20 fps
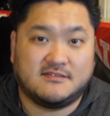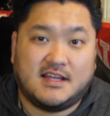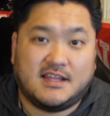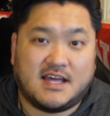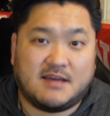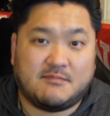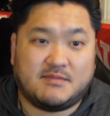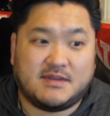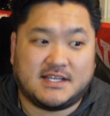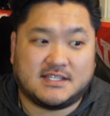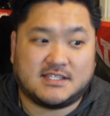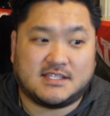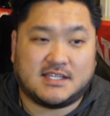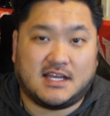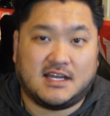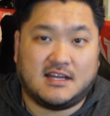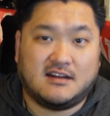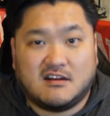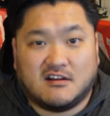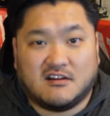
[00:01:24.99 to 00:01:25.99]
That being
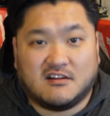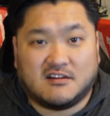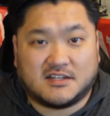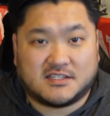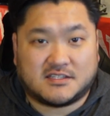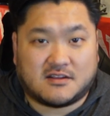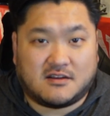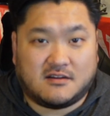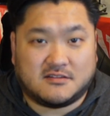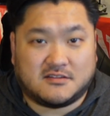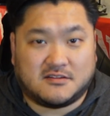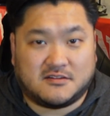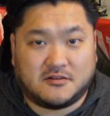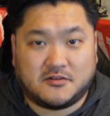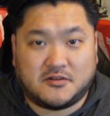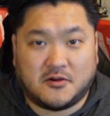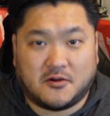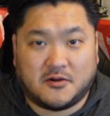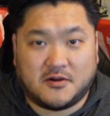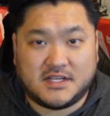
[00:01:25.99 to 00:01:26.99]
said, earnings calls are
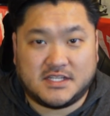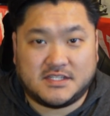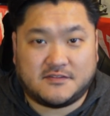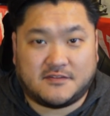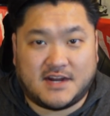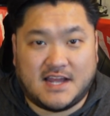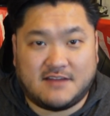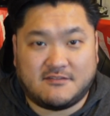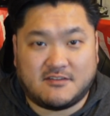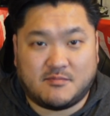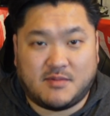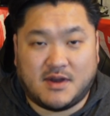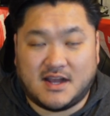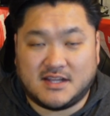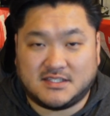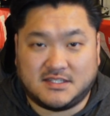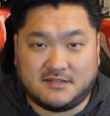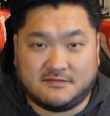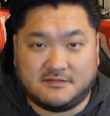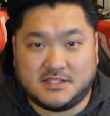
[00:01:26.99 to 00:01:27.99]
notorious for having
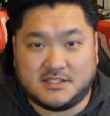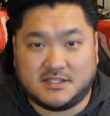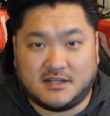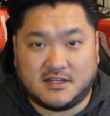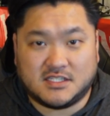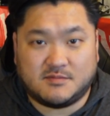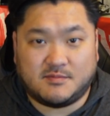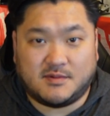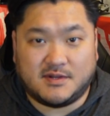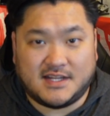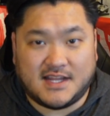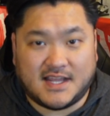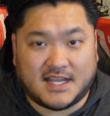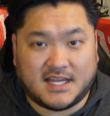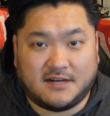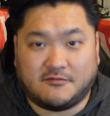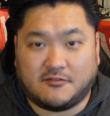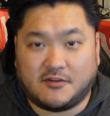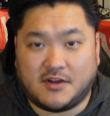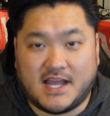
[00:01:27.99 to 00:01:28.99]
positive results but
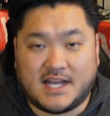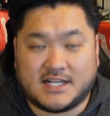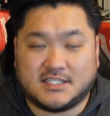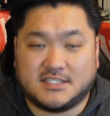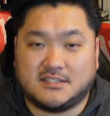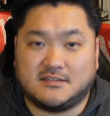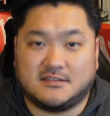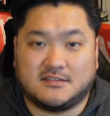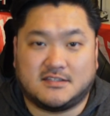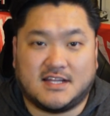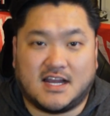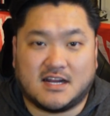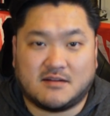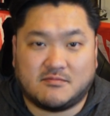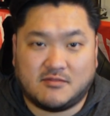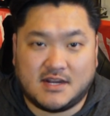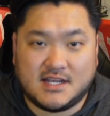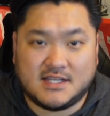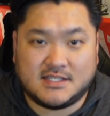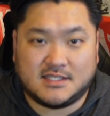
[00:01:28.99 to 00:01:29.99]
negative reactions to stock
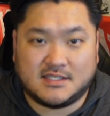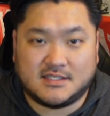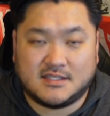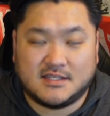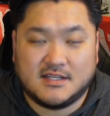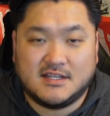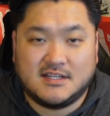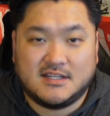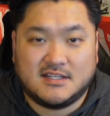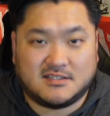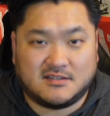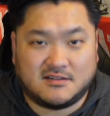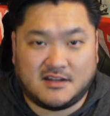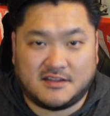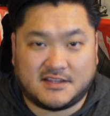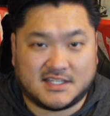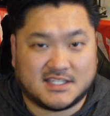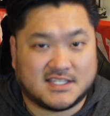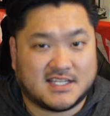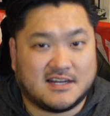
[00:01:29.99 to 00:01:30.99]
prices, so
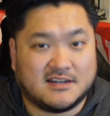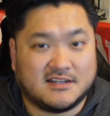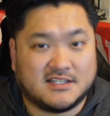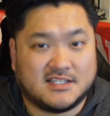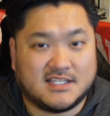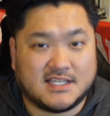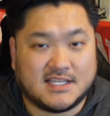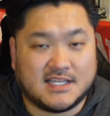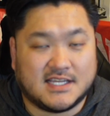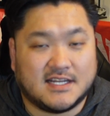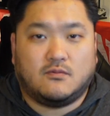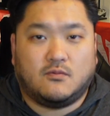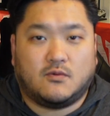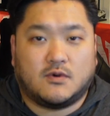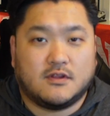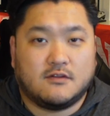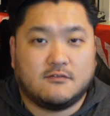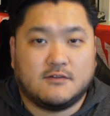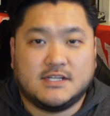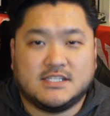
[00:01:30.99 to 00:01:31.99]
nothing's guaranteed. One of
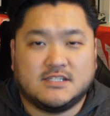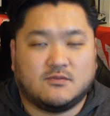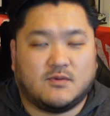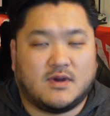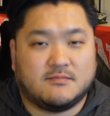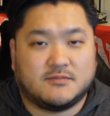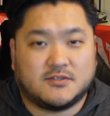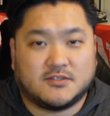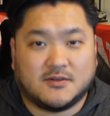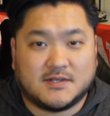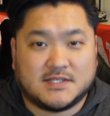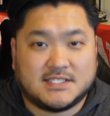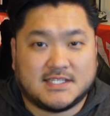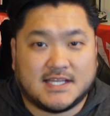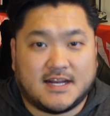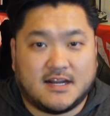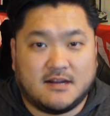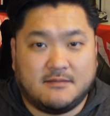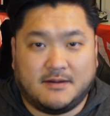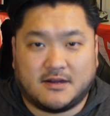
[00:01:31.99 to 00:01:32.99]
the reasons why I'm so
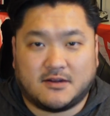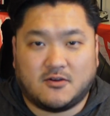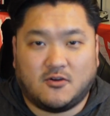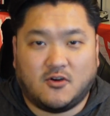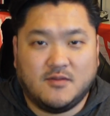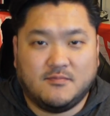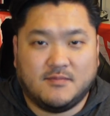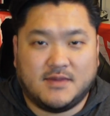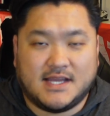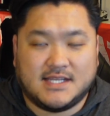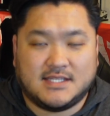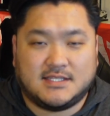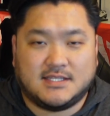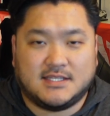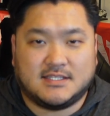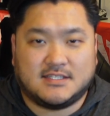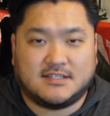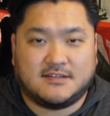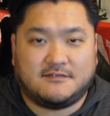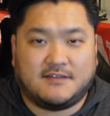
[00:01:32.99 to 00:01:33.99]
excited about Coinbase
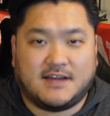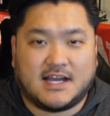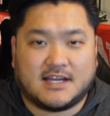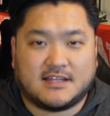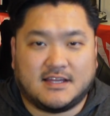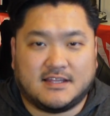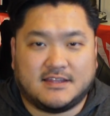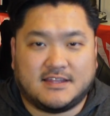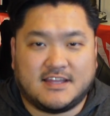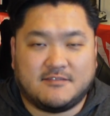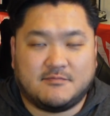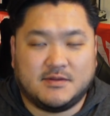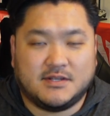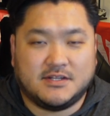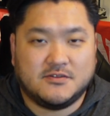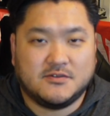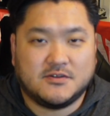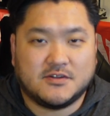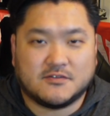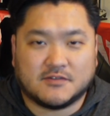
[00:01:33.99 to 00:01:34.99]
is the fact that they've been
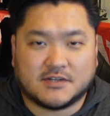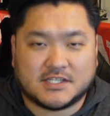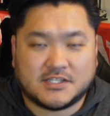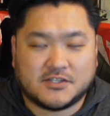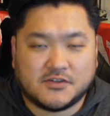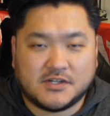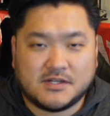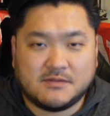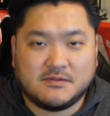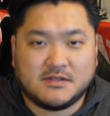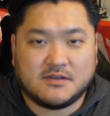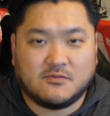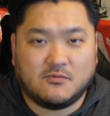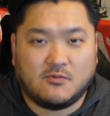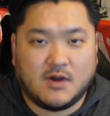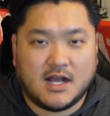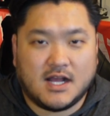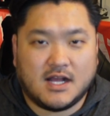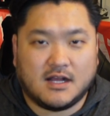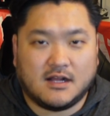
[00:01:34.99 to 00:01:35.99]
doing extremely
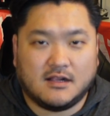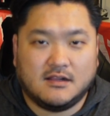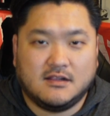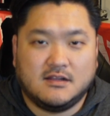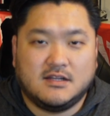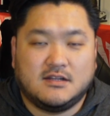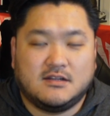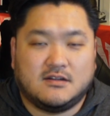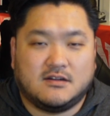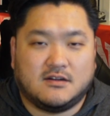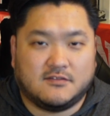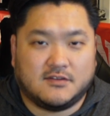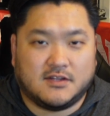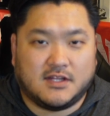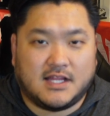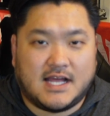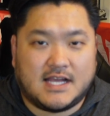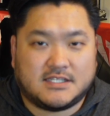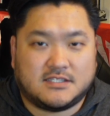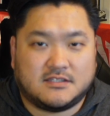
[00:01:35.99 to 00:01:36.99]
well over the
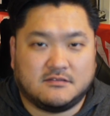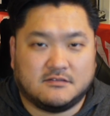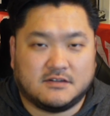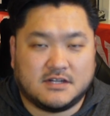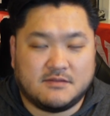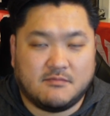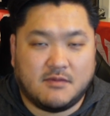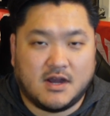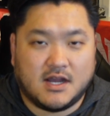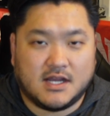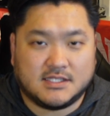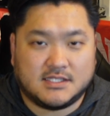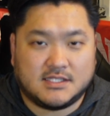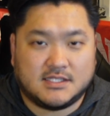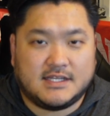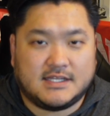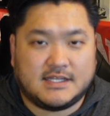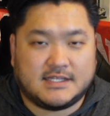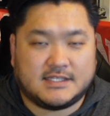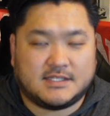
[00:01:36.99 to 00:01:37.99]
last 3 months,
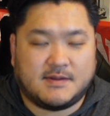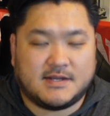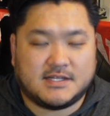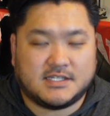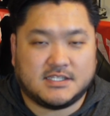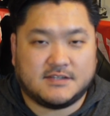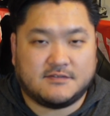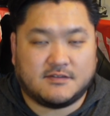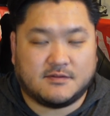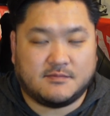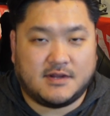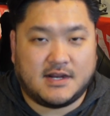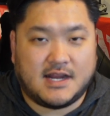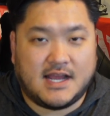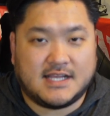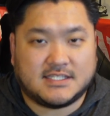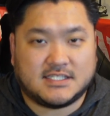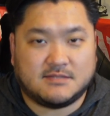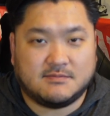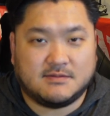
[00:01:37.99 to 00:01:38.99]
especially from their
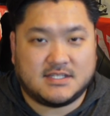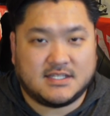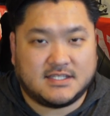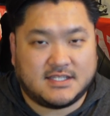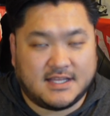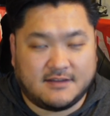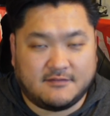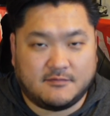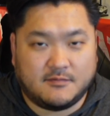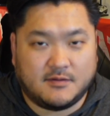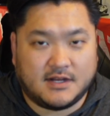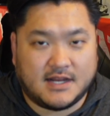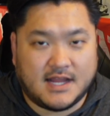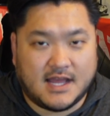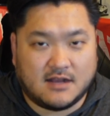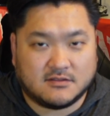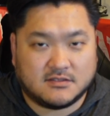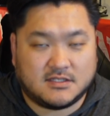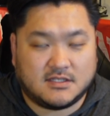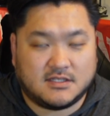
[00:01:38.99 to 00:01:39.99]
estimates that they've
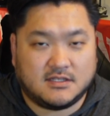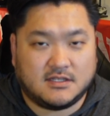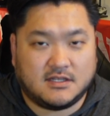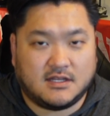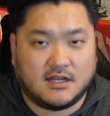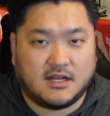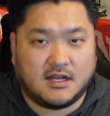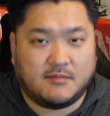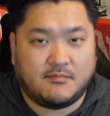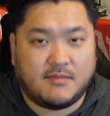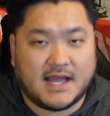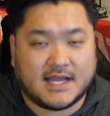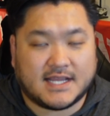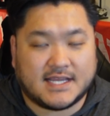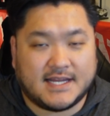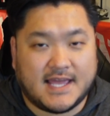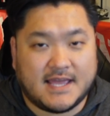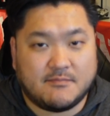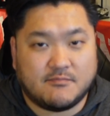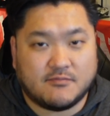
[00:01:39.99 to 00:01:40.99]
announced back in
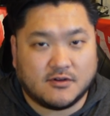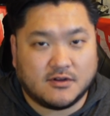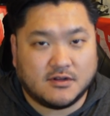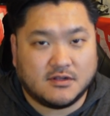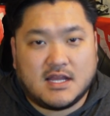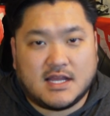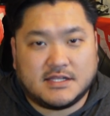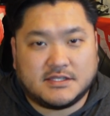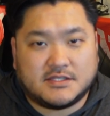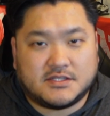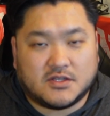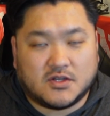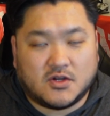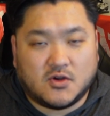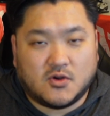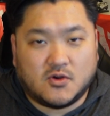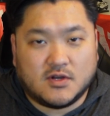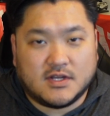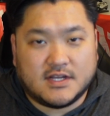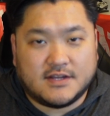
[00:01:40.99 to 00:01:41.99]
April. And
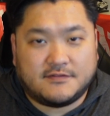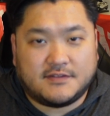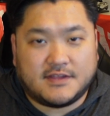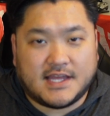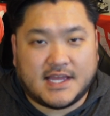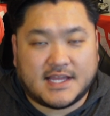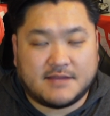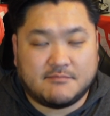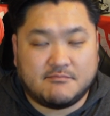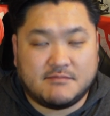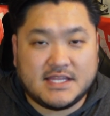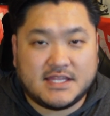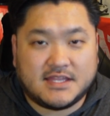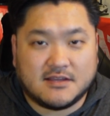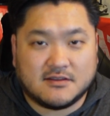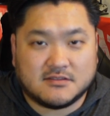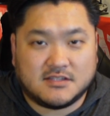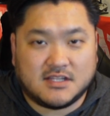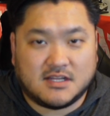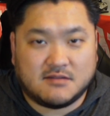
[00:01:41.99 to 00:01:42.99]
so if they can meet
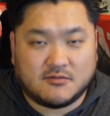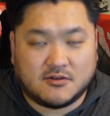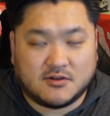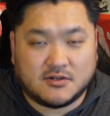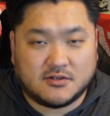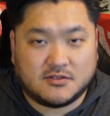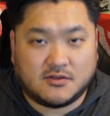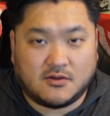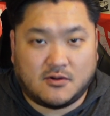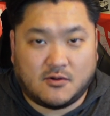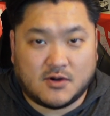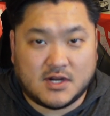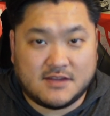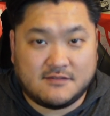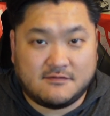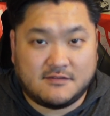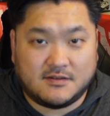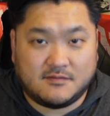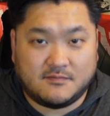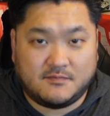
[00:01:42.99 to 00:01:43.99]
those numbers or
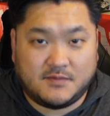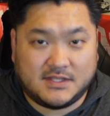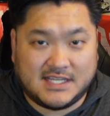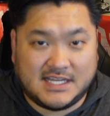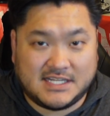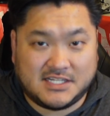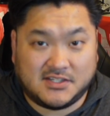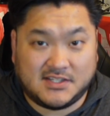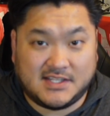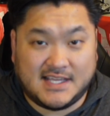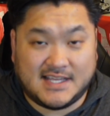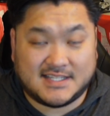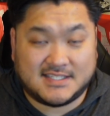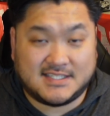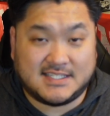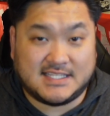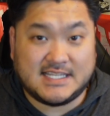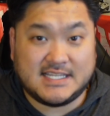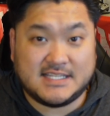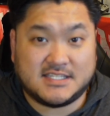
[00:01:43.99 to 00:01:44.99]
even potentially
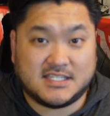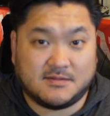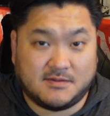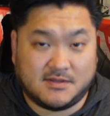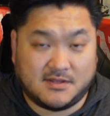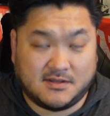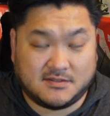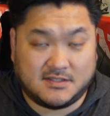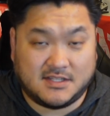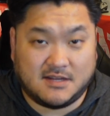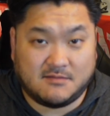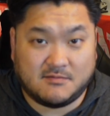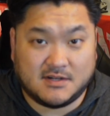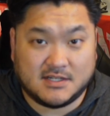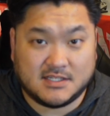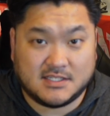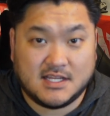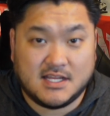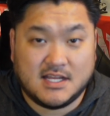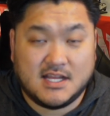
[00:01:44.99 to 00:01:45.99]
exceed some of those
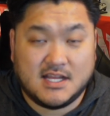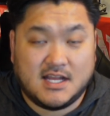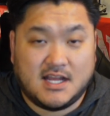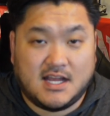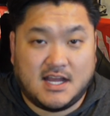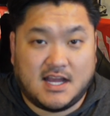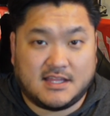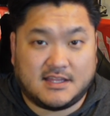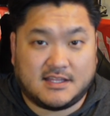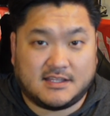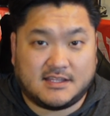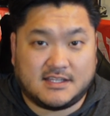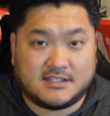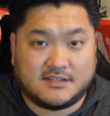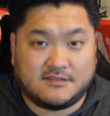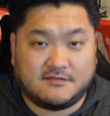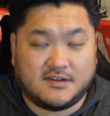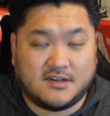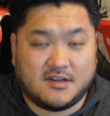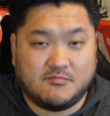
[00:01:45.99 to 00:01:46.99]
numbers, I think that's a
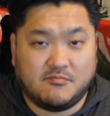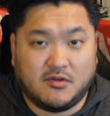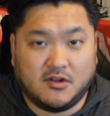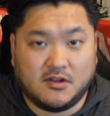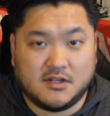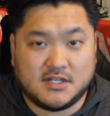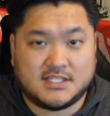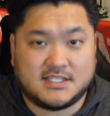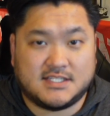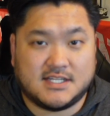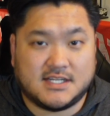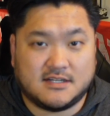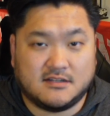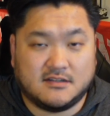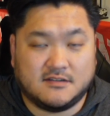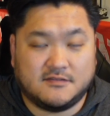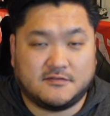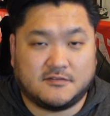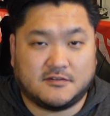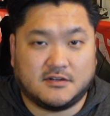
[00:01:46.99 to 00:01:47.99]
very bullish signal
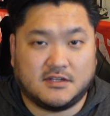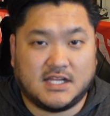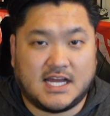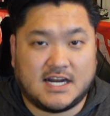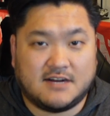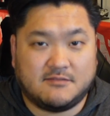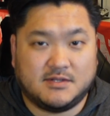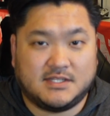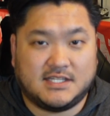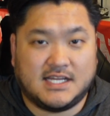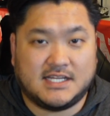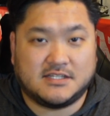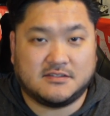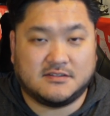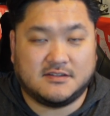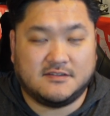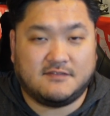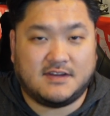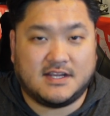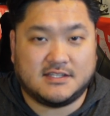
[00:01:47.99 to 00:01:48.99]
for a lot of potential
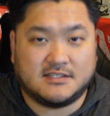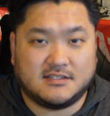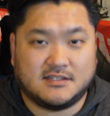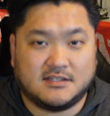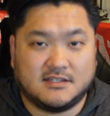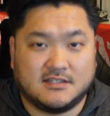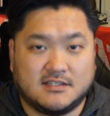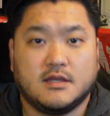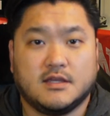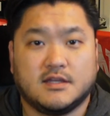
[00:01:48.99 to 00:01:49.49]
investors.